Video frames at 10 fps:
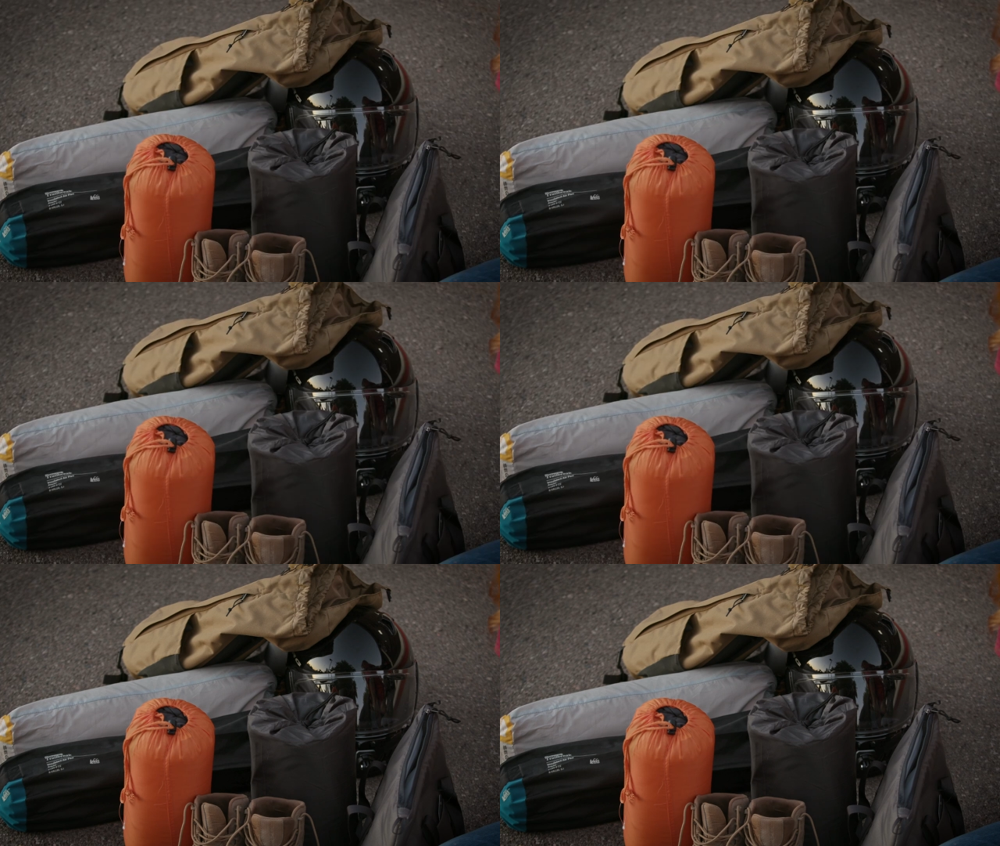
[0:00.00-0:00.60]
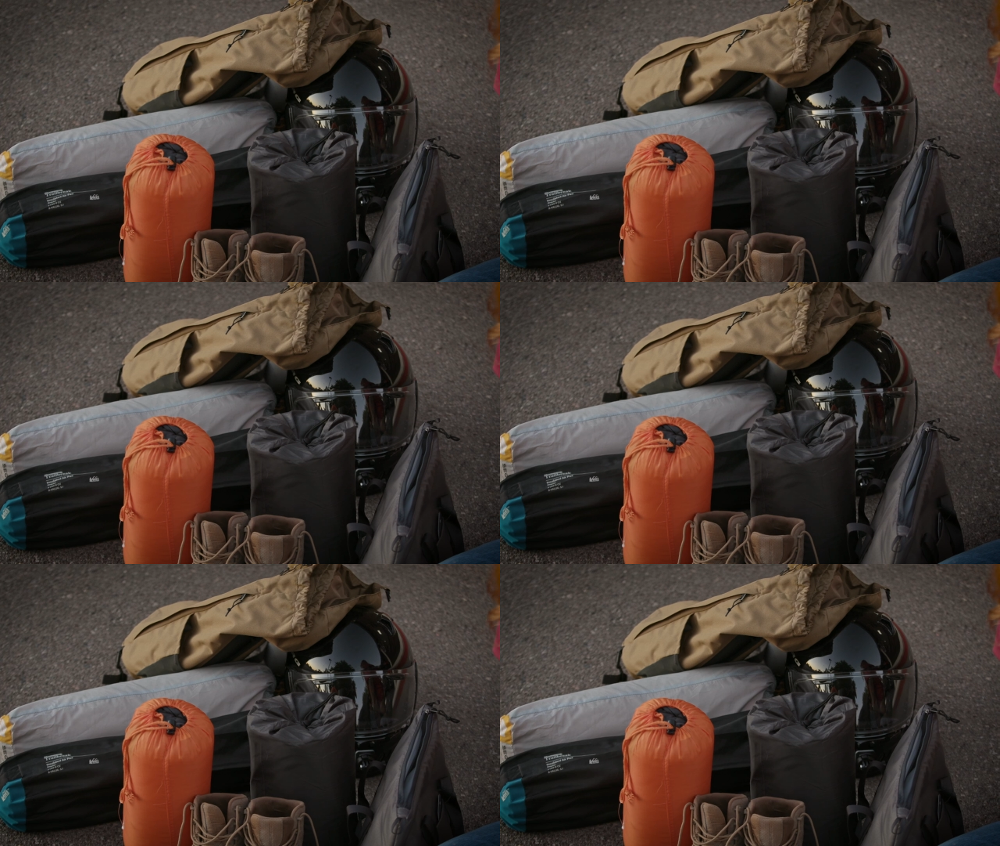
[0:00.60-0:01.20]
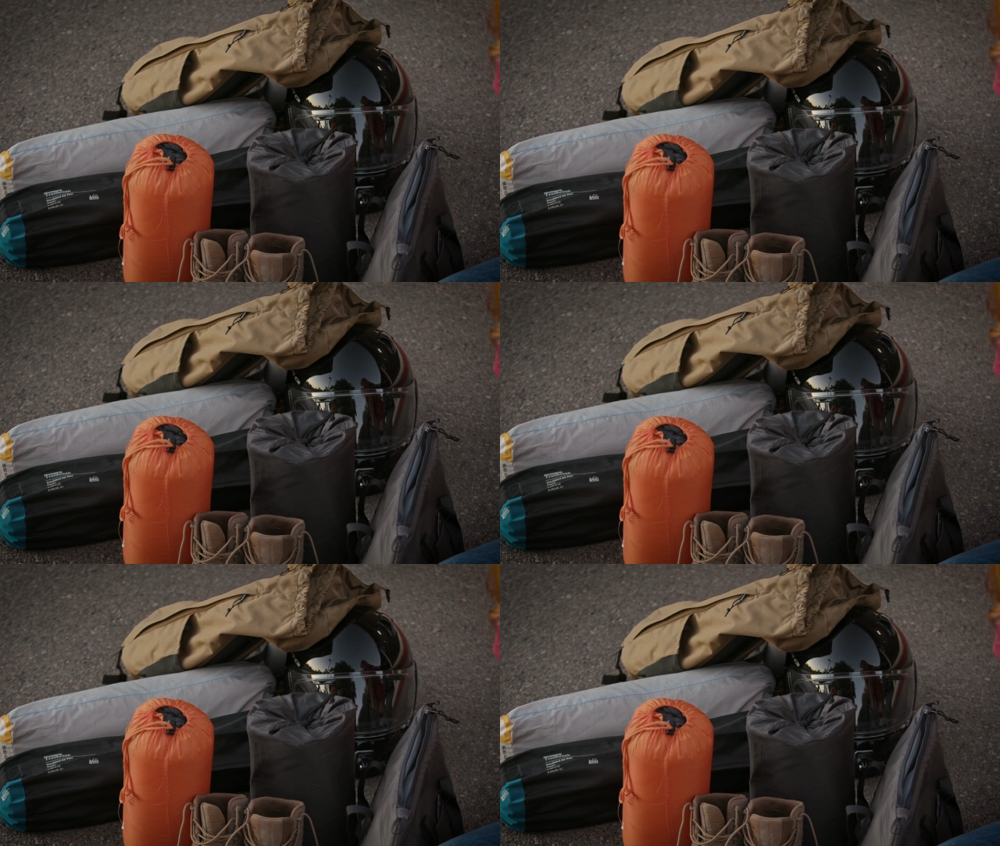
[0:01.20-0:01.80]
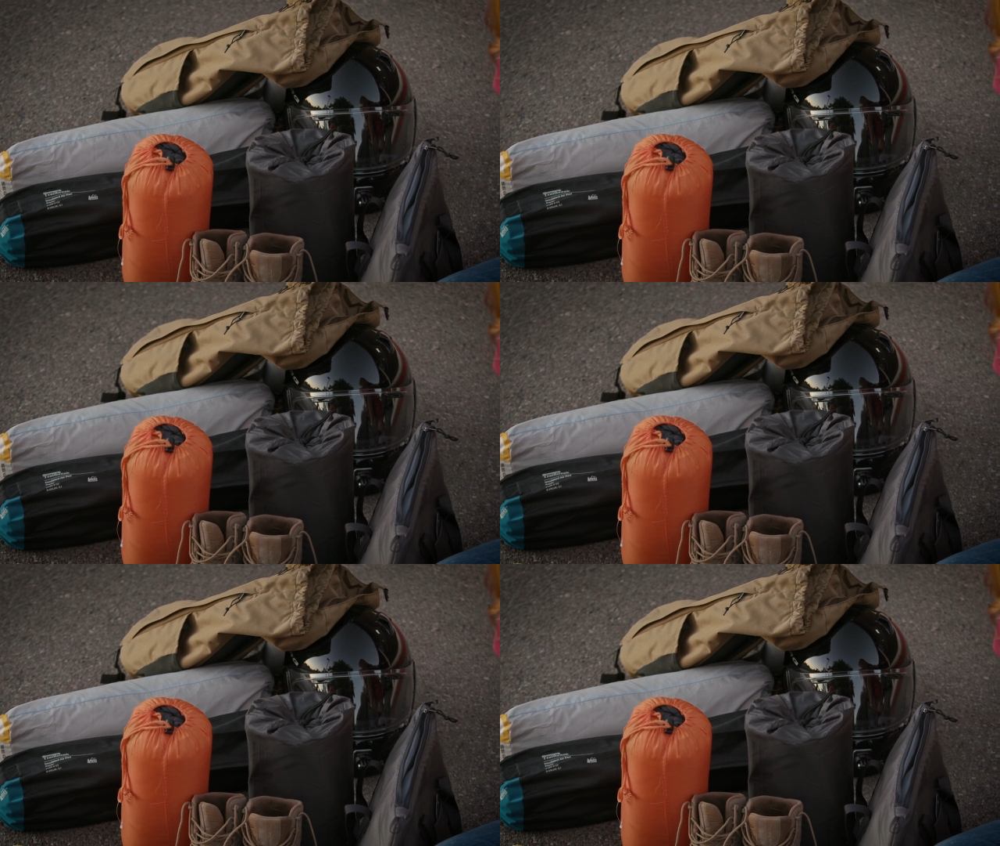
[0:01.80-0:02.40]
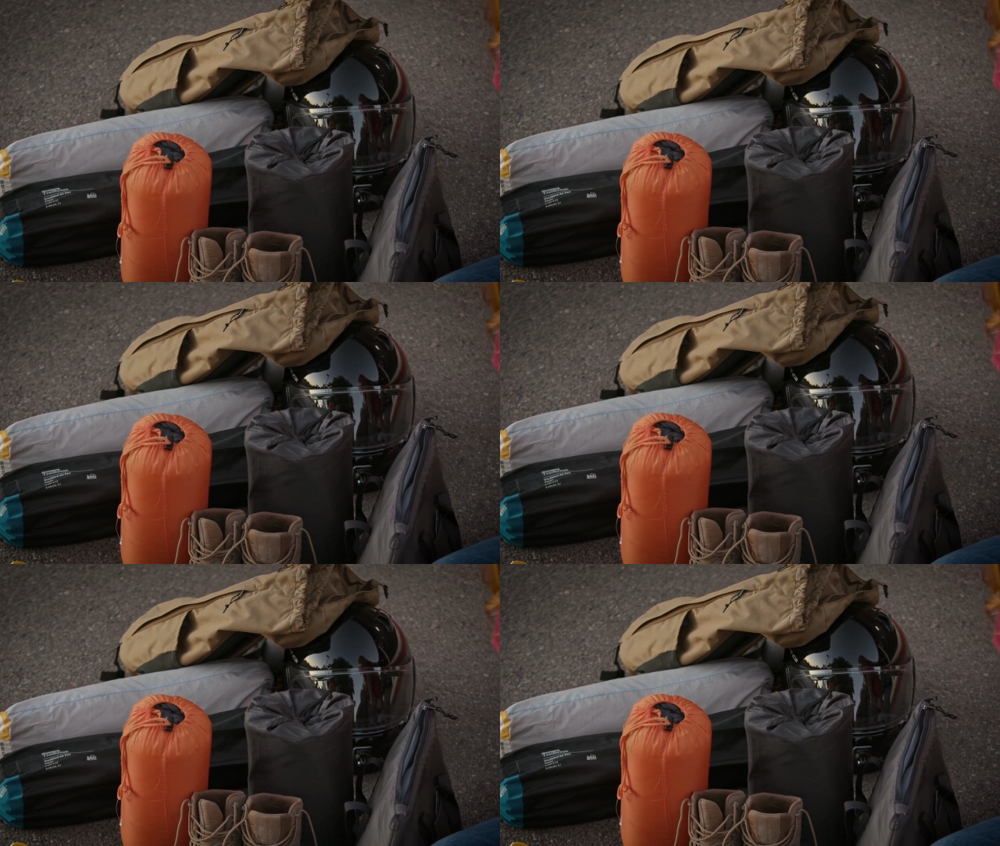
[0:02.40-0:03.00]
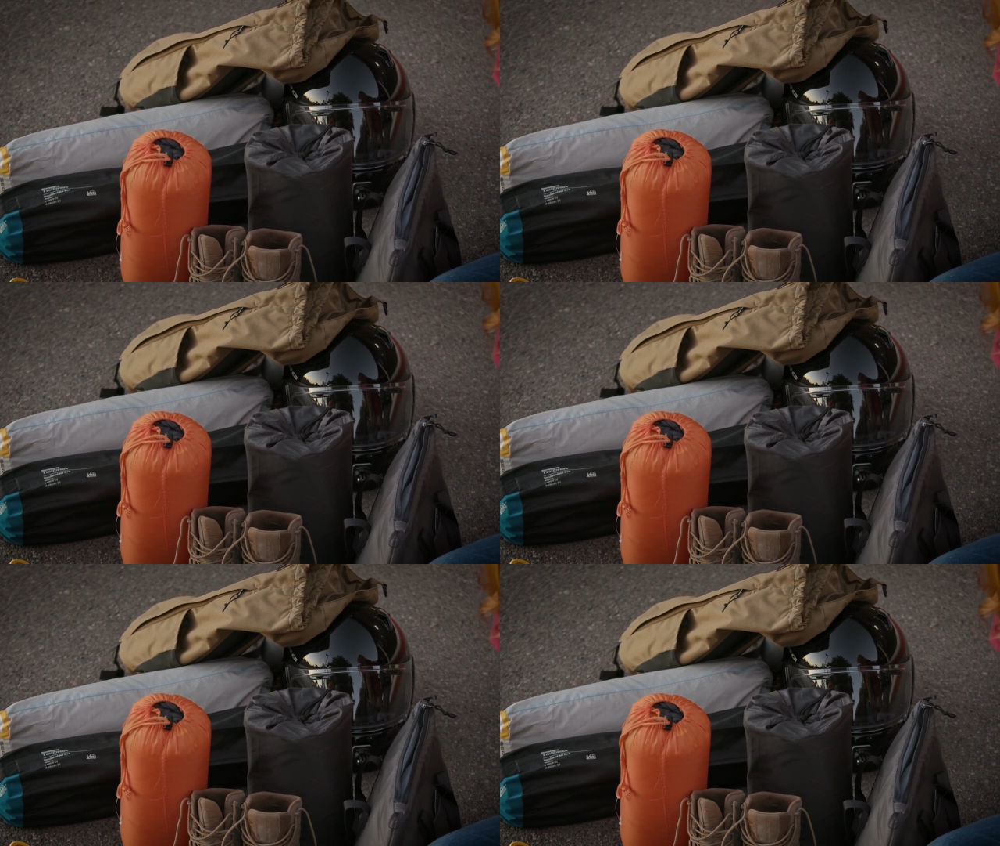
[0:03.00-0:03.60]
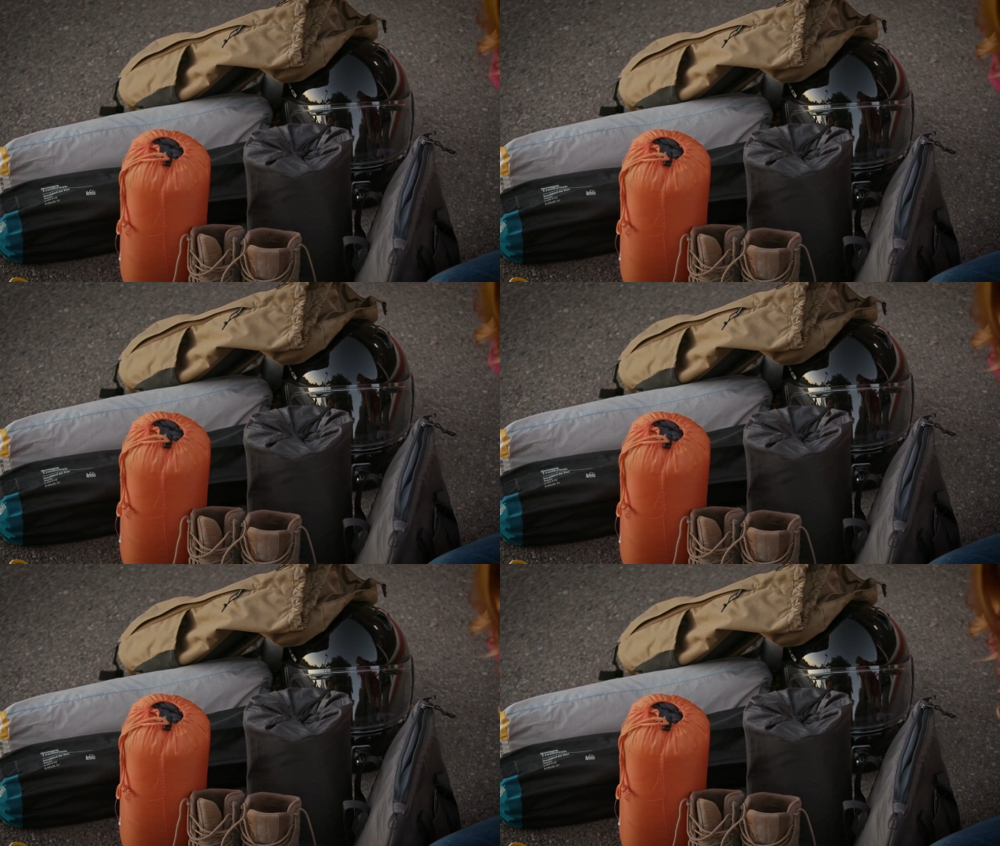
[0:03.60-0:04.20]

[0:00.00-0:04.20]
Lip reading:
No face is visible, so there are no lips to read.